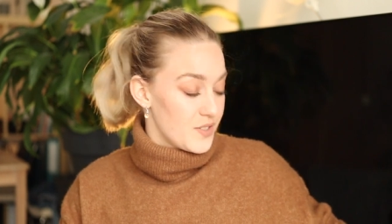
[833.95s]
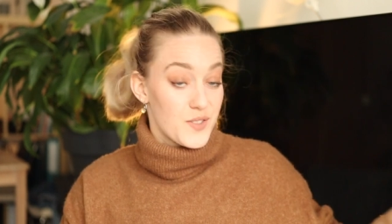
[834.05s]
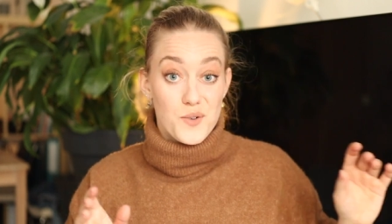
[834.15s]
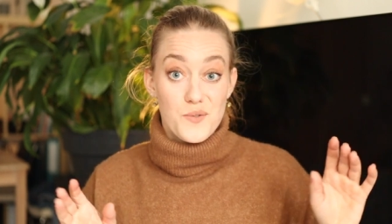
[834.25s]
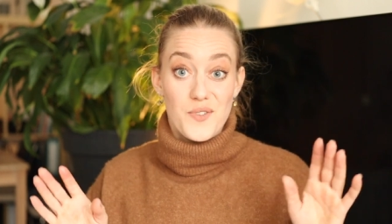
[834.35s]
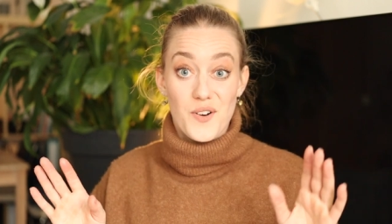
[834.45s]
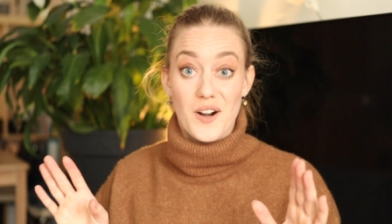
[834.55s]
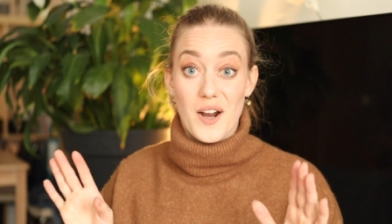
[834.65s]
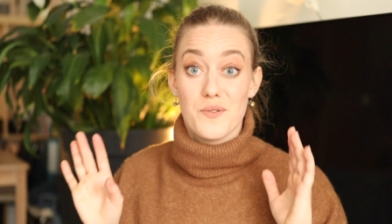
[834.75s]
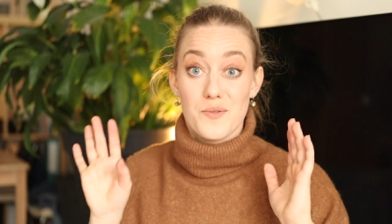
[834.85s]
So
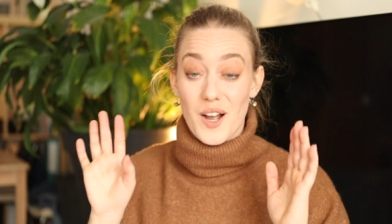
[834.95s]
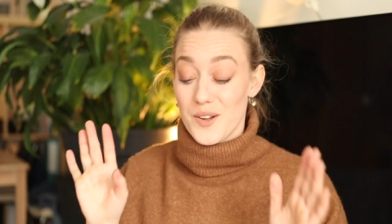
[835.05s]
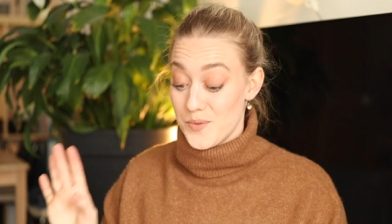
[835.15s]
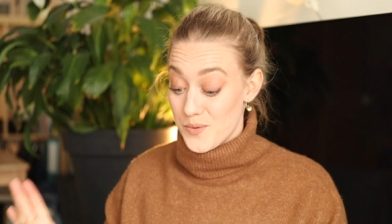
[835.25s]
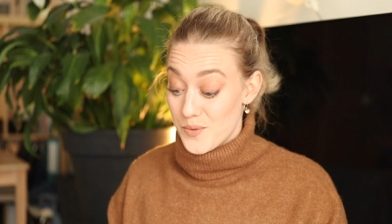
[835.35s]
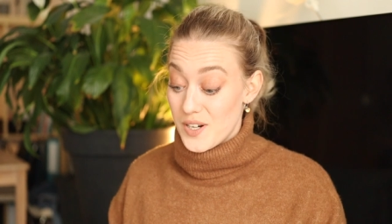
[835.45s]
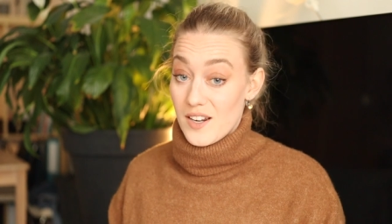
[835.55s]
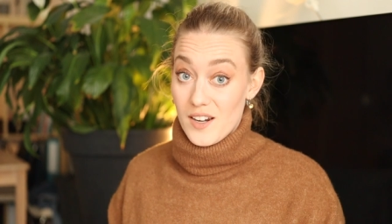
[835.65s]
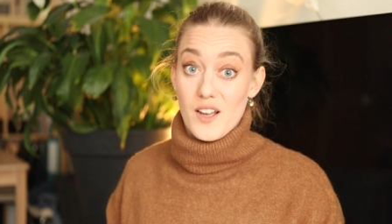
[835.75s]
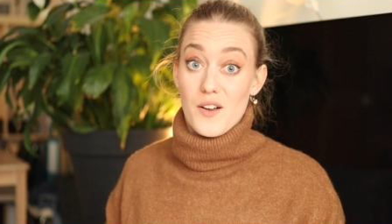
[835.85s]
far, I, I
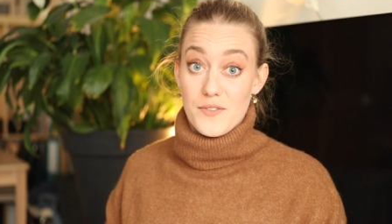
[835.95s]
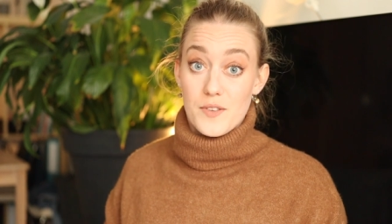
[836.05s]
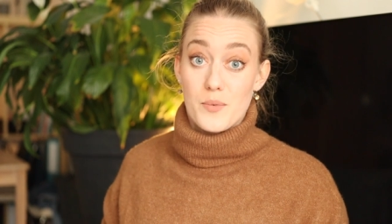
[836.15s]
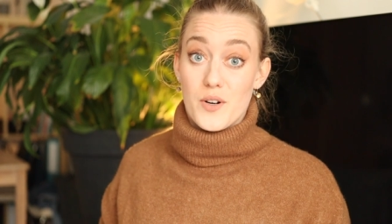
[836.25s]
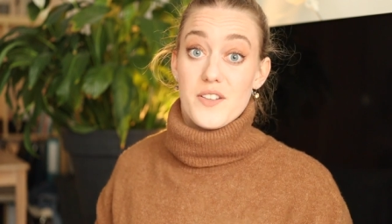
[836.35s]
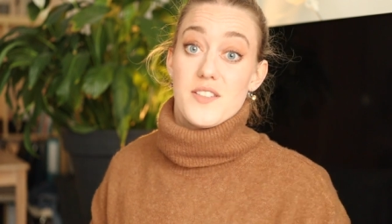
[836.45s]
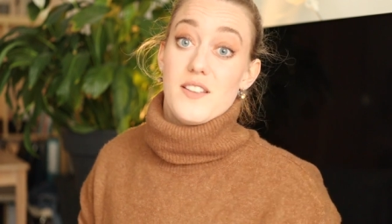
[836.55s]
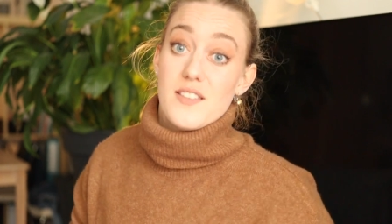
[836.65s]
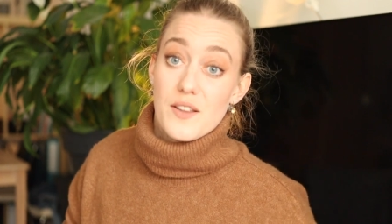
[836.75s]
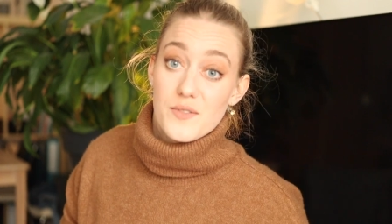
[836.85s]
really love the products in
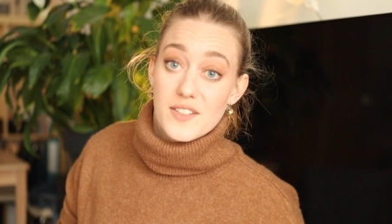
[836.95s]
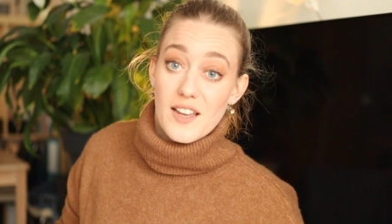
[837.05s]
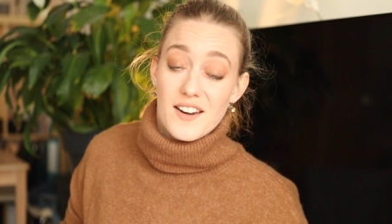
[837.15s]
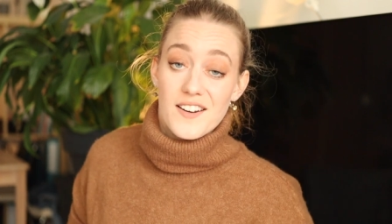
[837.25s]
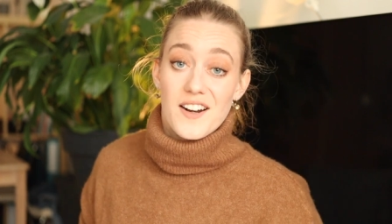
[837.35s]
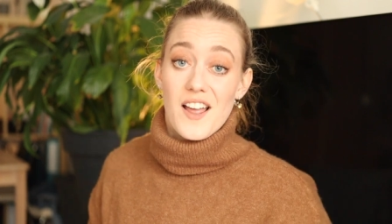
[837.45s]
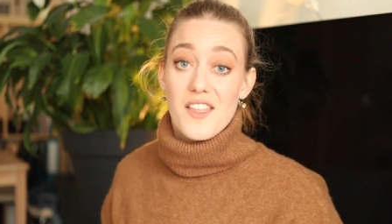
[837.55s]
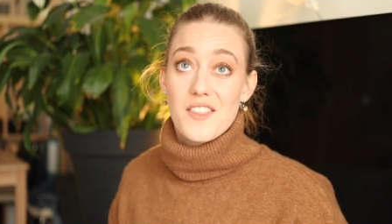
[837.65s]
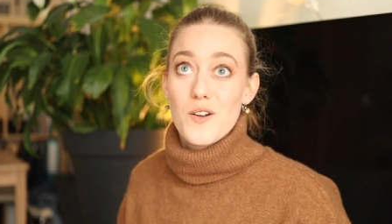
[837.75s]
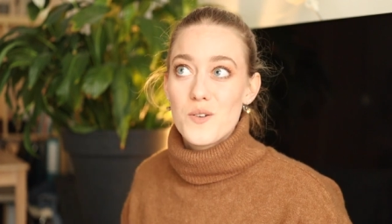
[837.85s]
this advent calendar
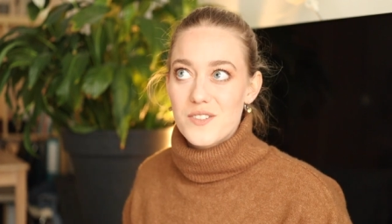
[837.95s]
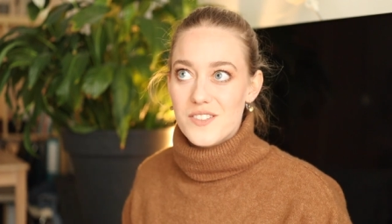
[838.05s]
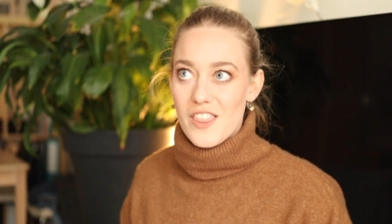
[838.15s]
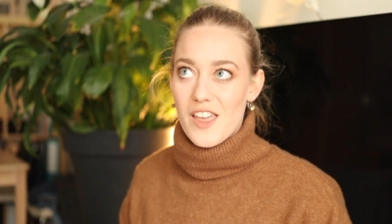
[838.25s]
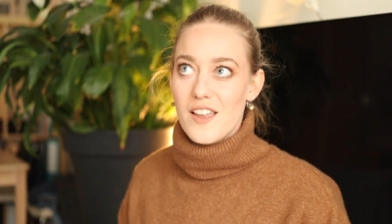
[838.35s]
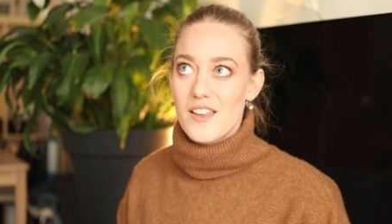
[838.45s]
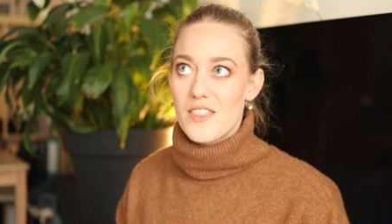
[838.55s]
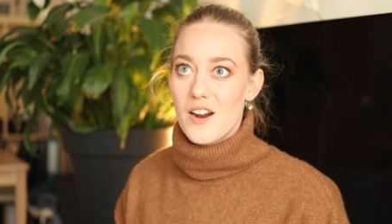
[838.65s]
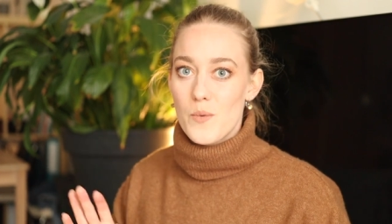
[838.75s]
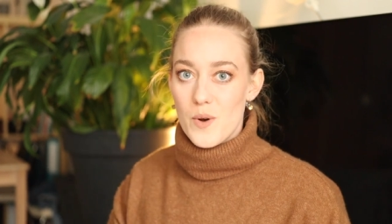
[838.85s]
and I don't
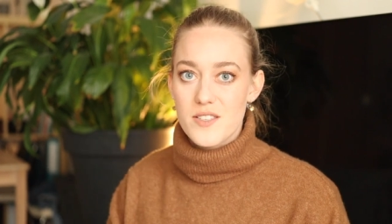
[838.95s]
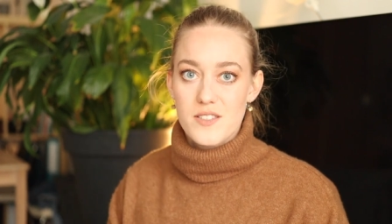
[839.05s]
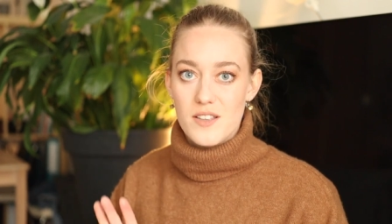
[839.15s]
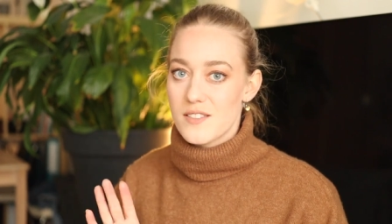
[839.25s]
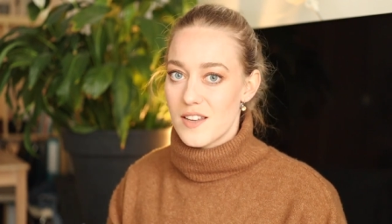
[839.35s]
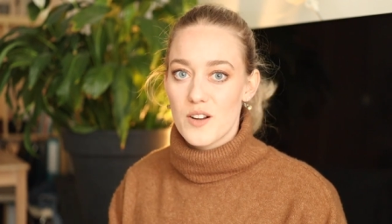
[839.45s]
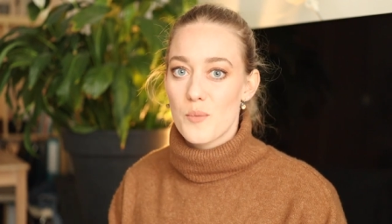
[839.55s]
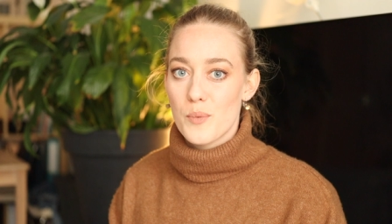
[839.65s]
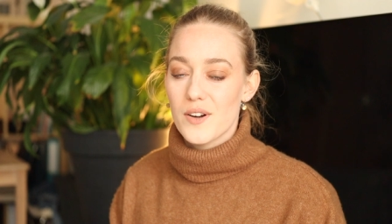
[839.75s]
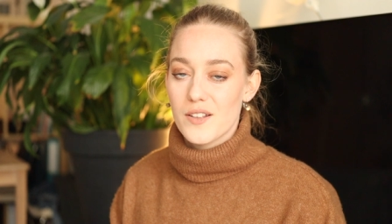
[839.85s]
think there was a
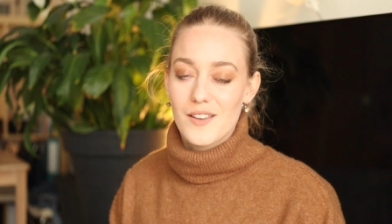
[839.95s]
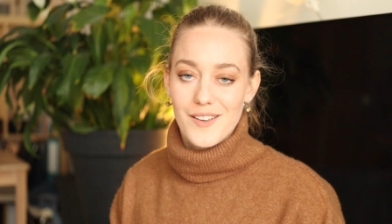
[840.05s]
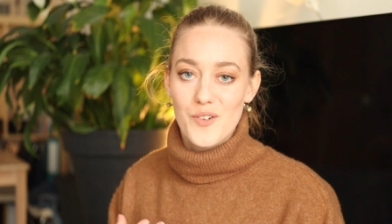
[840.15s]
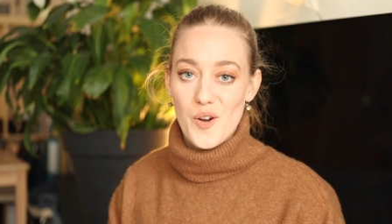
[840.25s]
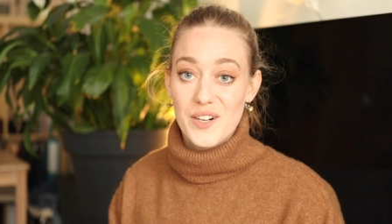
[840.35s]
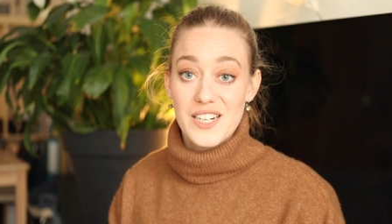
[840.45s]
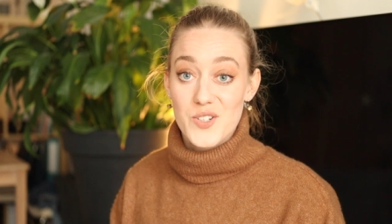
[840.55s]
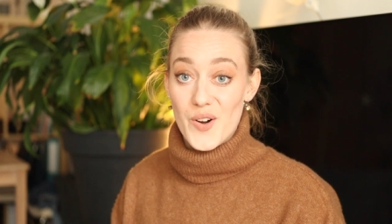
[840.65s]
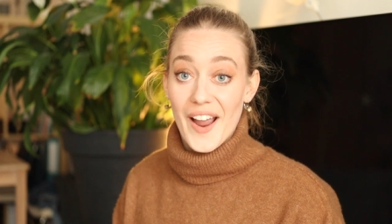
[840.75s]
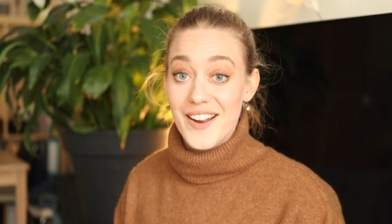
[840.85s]
single product that I've already
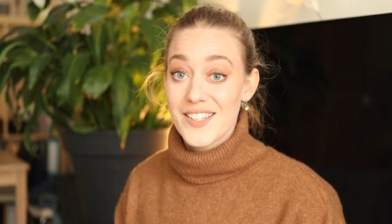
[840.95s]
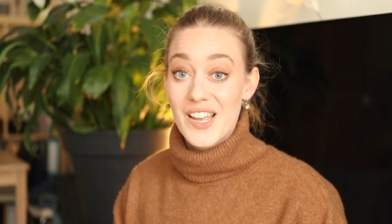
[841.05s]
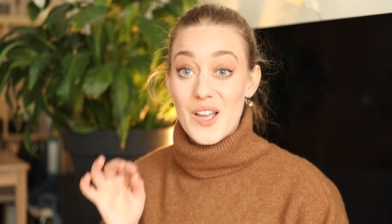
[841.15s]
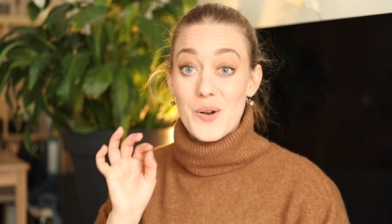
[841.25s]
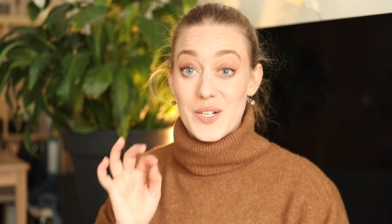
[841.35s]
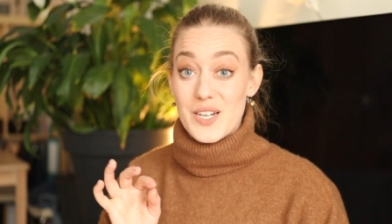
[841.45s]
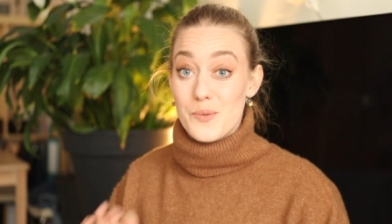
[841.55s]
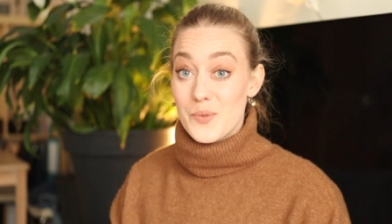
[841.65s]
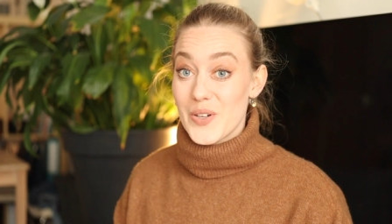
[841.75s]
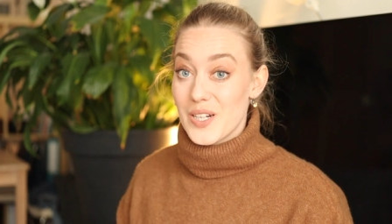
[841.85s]
tried, which I
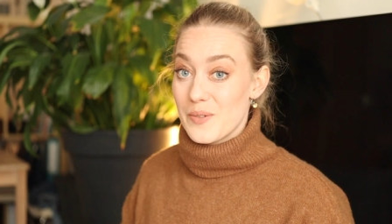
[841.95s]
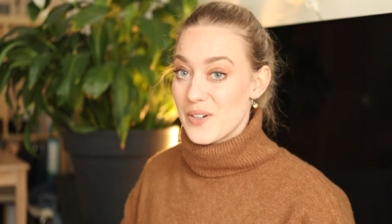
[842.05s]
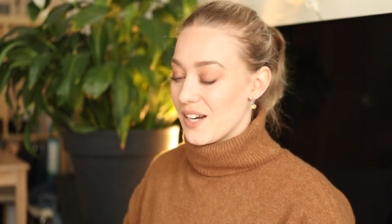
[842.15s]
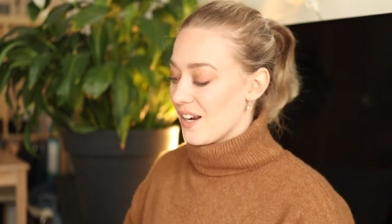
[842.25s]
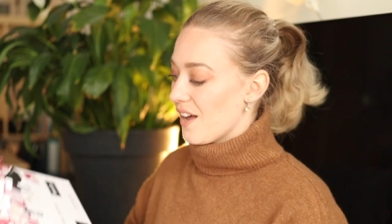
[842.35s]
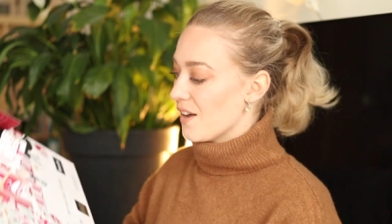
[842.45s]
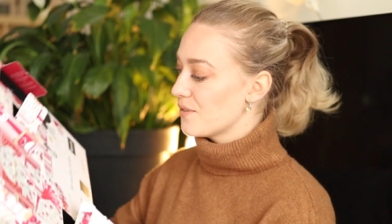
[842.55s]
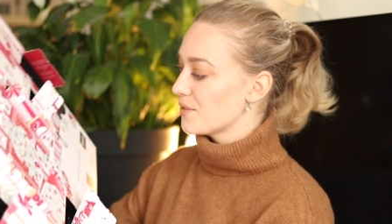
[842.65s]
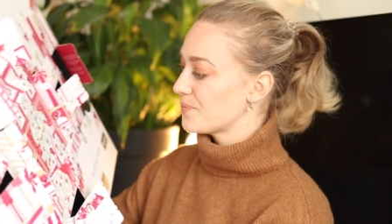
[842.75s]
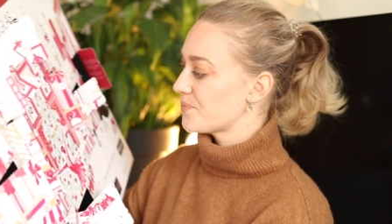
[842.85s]
really, really love.